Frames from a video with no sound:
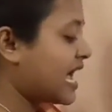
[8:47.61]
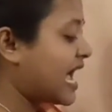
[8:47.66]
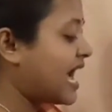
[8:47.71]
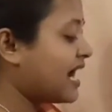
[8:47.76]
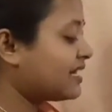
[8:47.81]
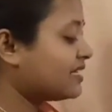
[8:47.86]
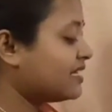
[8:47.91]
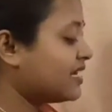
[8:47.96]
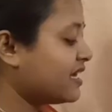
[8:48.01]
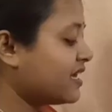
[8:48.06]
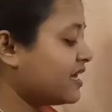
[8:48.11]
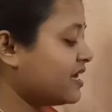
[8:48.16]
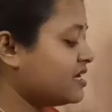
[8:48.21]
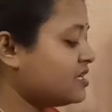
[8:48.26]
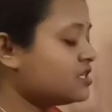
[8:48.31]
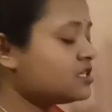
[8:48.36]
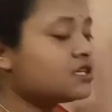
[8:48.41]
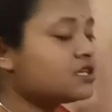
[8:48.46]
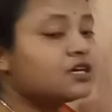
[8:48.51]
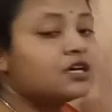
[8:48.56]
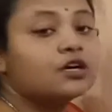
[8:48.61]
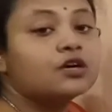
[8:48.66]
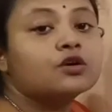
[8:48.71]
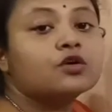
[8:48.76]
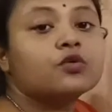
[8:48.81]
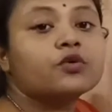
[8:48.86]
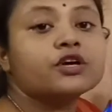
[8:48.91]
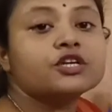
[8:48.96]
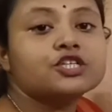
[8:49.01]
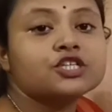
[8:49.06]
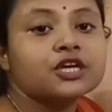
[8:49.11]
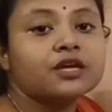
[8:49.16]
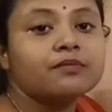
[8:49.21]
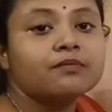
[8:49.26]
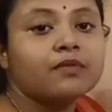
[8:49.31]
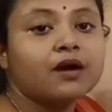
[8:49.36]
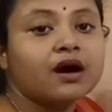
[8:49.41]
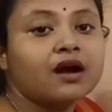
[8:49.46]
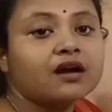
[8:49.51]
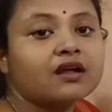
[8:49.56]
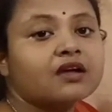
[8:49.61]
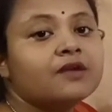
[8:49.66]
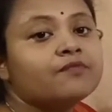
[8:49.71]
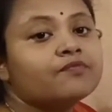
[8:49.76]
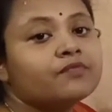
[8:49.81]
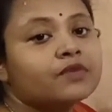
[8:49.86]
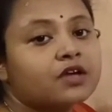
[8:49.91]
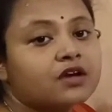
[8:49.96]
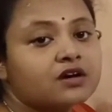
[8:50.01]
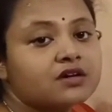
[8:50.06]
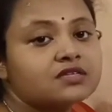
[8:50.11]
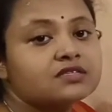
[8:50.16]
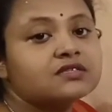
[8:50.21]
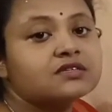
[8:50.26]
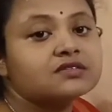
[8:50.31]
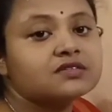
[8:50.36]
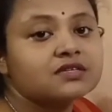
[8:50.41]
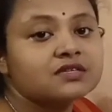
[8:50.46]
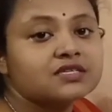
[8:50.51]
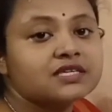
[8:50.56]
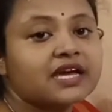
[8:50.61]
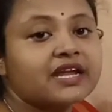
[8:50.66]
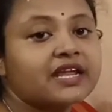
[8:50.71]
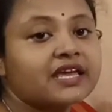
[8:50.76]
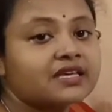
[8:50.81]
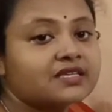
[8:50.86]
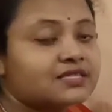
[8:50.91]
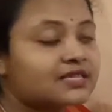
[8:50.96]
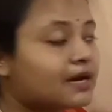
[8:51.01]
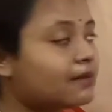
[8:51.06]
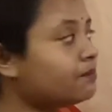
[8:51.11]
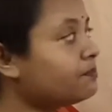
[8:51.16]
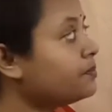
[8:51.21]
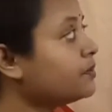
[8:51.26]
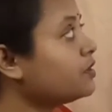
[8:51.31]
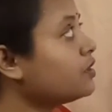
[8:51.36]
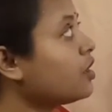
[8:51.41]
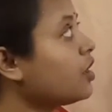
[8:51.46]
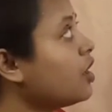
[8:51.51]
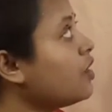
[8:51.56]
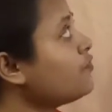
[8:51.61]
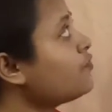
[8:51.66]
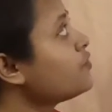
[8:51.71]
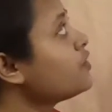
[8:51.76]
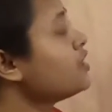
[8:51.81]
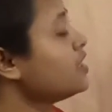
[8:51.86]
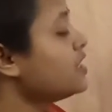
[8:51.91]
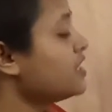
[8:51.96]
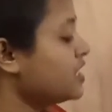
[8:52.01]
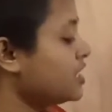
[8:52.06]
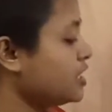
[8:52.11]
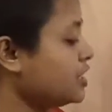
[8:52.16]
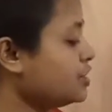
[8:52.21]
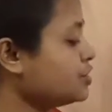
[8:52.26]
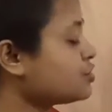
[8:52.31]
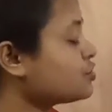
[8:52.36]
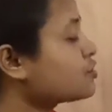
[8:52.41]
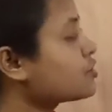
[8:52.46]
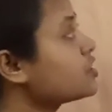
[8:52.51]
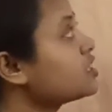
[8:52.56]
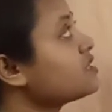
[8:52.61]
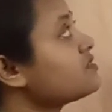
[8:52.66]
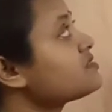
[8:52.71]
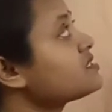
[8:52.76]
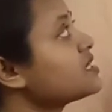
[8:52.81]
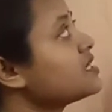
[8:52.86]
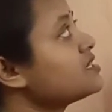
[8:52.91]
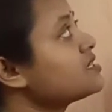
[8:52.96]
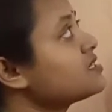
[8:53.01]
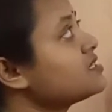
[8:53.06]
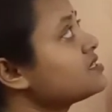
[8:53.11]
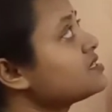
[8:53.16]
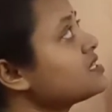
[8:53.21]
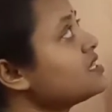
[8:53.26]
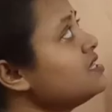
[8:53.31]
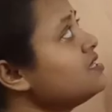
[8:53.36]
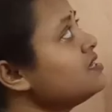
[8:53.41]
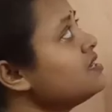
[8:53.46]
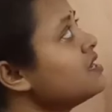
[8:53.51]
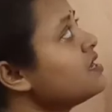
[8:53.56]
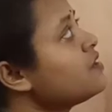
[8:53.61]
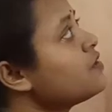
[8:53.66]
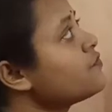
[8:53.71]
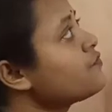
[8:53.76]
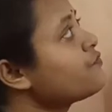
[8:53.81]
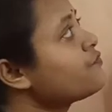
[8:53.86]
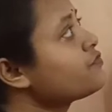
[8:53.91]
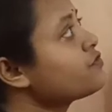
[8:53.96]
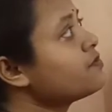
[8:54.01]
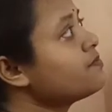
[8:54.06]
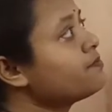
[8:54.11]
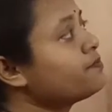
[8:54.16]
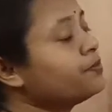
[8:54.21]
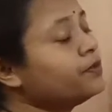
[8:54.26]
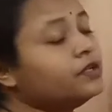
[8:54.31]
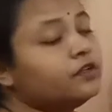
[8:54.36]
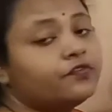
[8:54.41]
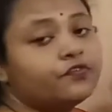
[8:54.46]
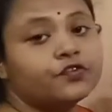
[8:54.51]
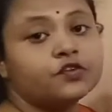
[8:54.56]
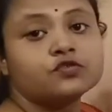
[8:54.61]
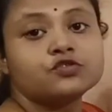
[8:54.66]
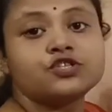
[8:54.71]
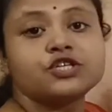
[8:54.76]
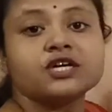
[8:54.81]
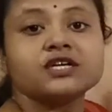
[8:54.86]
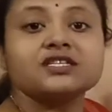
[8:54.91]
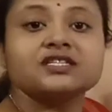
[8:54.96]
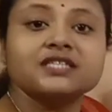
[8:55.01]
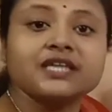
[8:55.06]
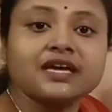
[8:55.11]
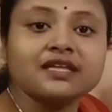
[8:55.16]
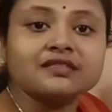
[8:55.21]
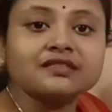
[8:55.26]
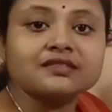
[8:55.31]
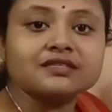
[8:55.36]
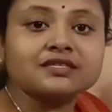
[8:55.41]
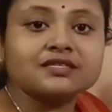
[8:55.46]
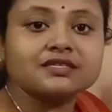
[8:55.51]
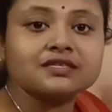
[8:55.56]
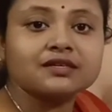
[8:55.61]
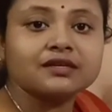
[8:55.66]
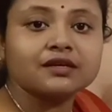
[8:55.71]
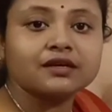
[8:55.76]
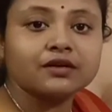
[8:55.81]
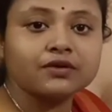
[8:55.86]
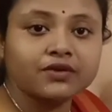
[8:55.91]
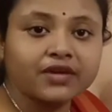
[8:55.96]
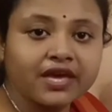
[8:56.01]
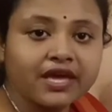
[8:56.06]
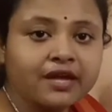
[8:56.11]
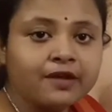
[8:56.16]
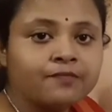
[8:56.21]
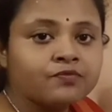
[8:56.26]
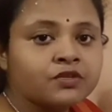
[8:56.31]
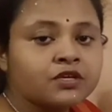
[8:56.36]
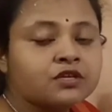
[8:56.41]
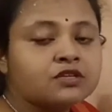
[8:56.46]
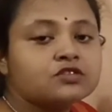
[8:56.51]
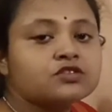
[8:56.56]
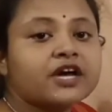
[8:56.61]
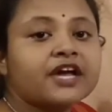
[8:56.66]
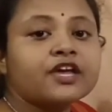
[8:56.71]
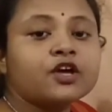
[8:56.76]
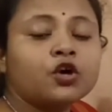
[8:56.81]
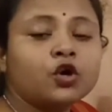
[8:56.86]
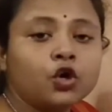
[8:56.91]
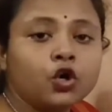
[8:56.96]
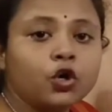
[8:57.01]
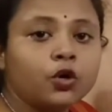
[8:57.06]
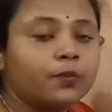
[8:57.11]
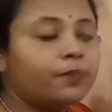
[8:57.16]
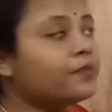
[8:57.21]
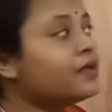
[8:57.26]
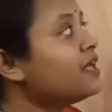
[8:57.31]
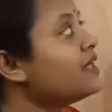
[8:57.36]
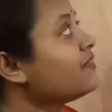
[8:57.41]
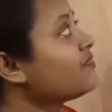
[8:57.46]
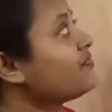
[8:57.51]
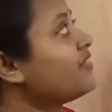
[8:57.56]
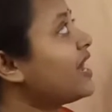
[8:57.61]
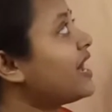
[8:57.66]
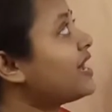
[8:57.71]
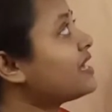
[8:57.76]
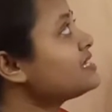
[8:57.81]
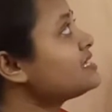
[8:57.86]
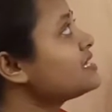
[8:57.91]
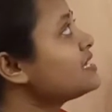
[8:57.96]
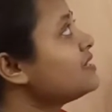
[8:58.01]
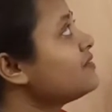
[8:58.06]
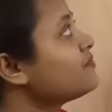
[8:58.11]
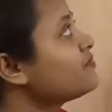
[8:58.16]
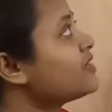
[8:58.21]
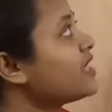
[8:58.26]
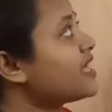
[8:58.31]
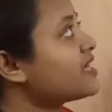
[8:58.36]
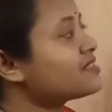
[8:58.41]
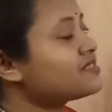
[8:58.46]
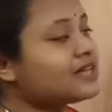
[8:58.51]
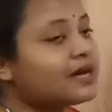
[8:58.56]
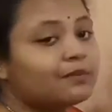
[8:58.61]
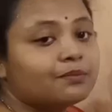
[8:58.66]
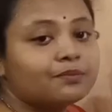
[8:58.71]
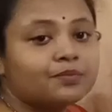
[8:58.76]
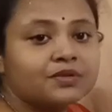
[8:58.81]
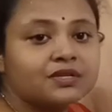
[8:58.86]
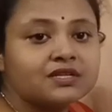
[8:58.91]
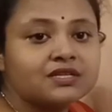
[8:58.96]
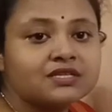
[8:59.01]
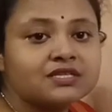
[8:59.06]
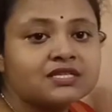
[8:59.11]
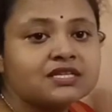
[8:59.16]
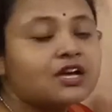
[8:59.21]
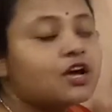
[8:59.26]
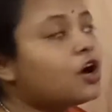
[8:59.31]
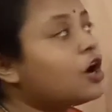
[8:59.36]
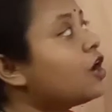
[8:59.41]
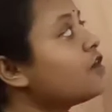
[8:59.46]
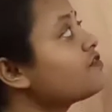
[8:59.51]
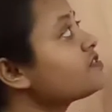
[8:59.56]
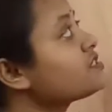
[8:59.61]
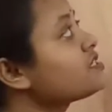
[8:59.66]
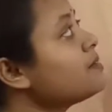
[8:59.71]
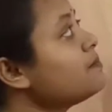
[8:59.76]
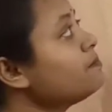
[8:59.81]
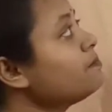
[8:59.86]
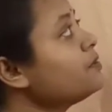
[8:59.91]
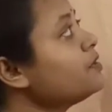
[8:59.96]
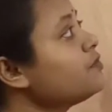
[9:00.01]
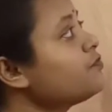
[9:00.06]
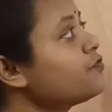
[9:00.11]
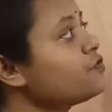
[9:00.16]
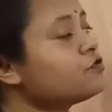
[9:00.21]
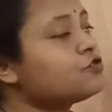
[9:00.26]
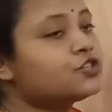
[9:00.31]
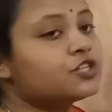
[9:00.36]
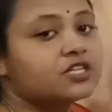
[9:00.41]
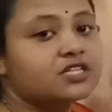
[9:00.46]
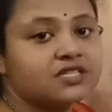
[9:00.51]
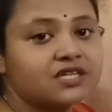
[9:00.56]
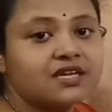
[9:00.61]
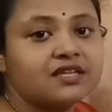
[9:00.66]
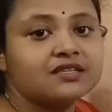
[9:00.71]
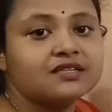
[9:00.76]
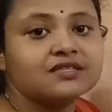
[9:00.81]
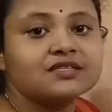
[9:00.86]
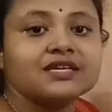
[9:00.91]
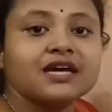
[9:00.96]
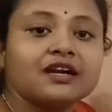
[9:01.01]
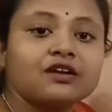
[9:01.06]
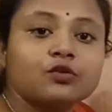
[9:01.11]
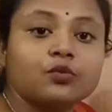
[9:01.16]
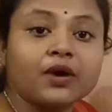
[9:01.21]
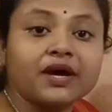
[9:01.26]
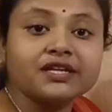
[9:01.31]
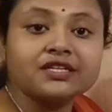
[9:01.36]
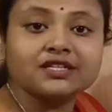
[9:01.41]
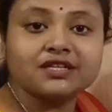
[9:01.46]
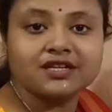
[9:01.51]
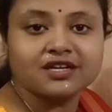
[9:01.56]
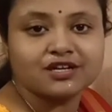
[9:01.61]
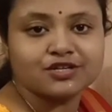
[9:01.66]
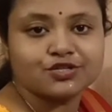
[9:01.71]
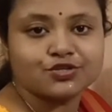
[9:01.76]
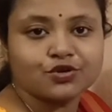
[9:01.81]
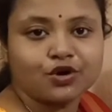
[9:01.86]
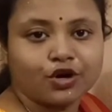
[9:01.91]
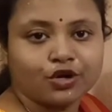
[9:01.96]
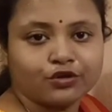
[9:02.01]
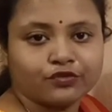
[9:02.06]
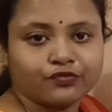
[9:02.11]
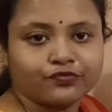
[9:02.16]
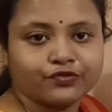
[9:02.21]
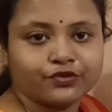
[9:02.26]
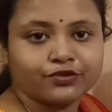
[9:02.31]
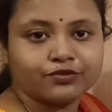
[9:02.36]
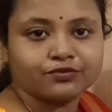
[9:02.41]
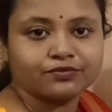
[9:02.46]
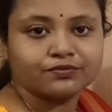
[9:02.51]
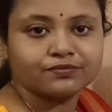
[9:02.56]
At the end question mark. Because this is an example of interrogative sentence in simple future tense. Okay. So I hope that the examples of simple future tense are quite clear to all of you.